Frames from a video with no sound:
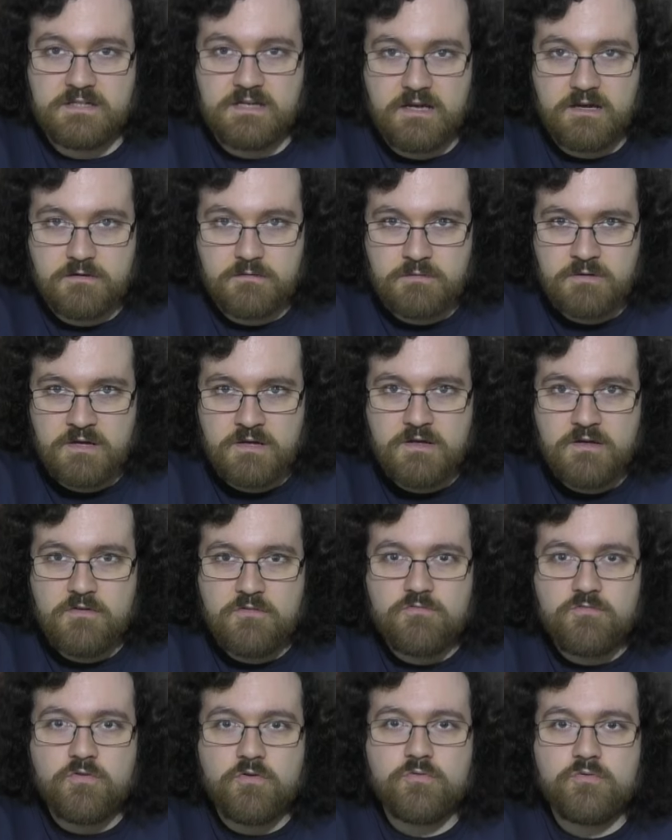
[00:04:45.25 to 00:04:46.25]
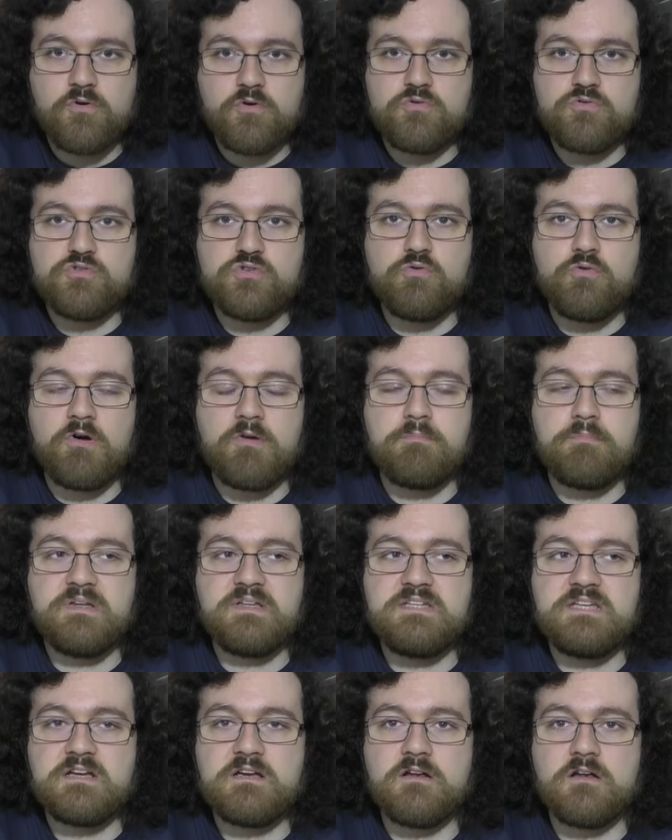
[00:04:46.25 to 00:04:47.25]
Now, for those who are
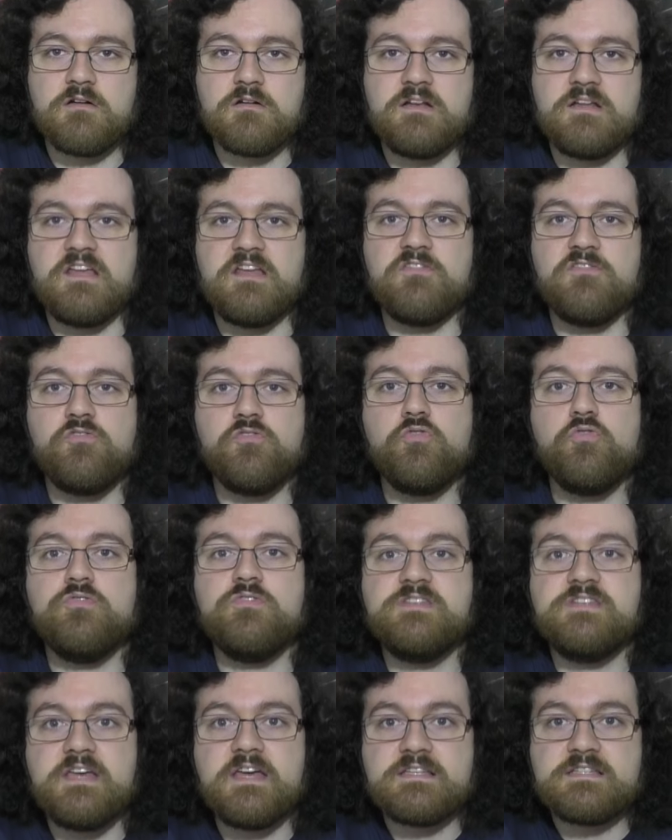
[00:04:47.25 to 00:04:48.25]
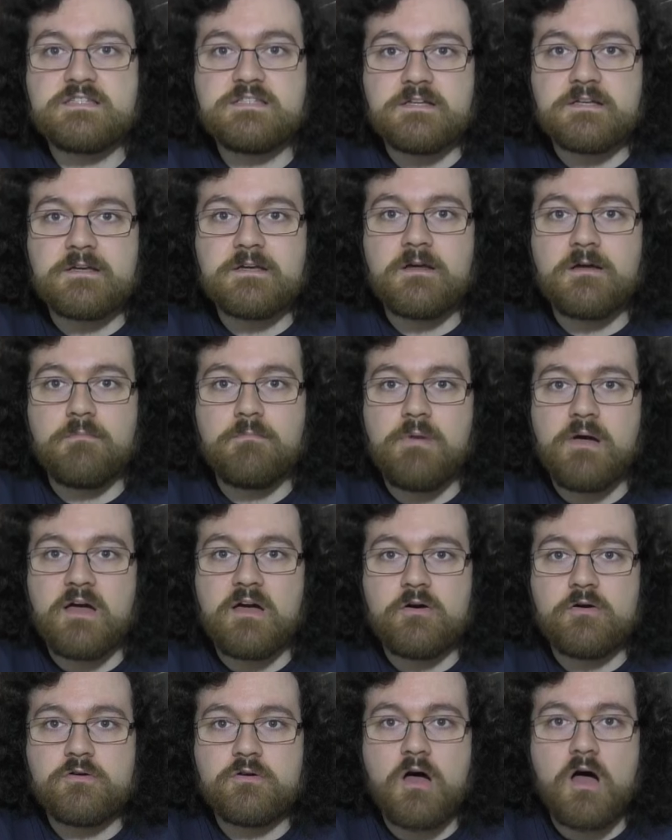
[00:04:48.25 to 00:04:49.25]
particularly enthusiastic
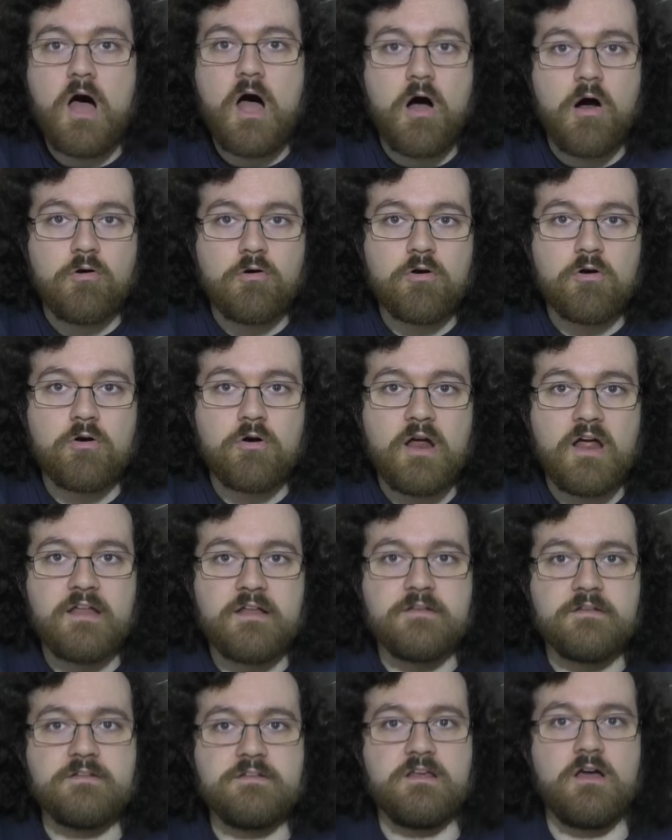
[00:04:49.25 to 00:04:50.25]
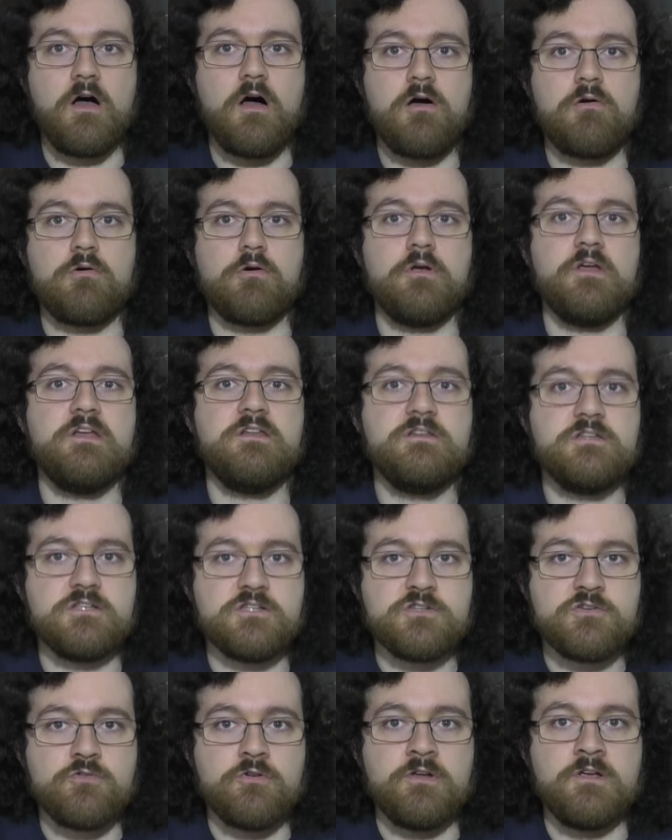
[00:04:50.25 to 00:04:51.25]
about horror and the horror
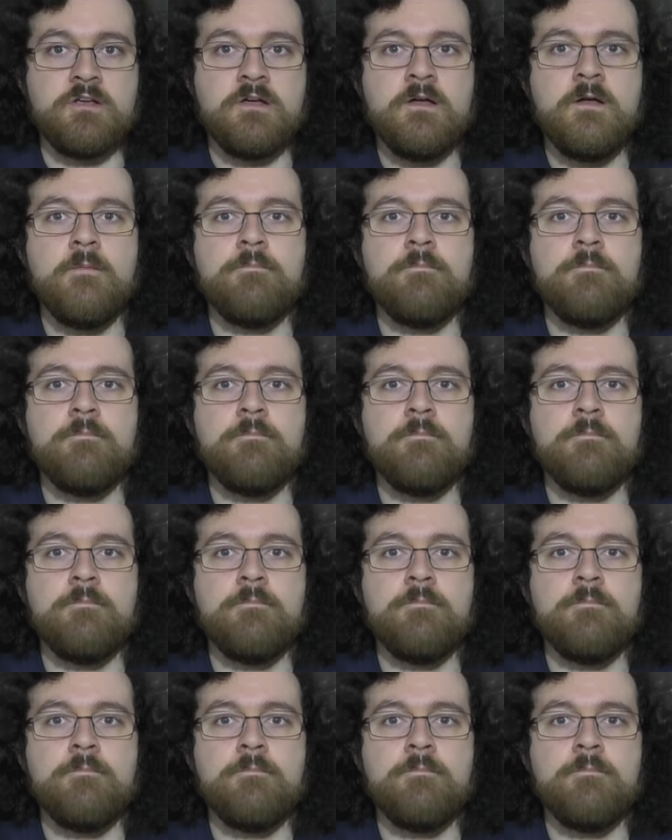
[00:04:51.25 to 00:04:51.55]
industry,